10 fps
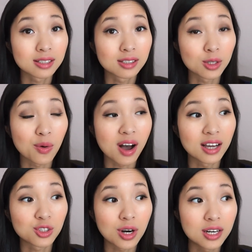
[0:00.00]
So I
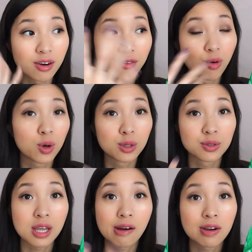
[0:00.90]
try to avoid
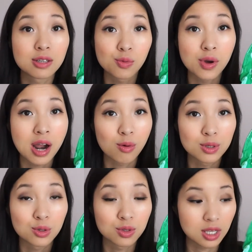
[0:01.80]
those areas when I
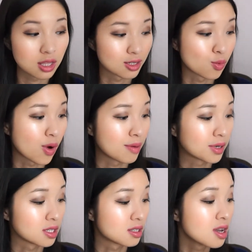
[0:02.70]
was using this wipe
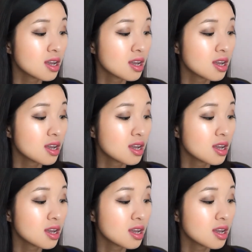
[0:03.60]
because,